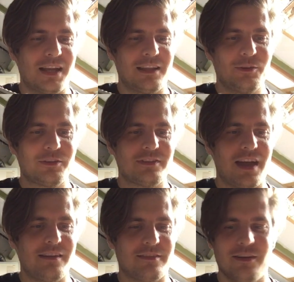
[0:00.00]
It looks
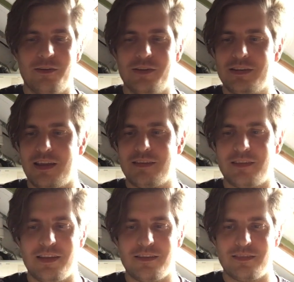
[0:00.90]
nice though. It's
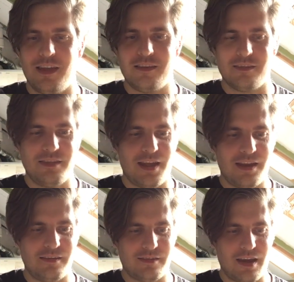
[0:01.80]
a
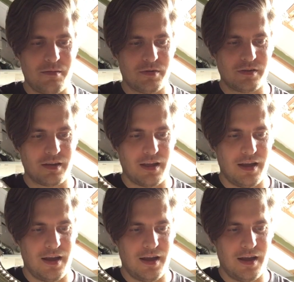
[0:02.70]
nice saber.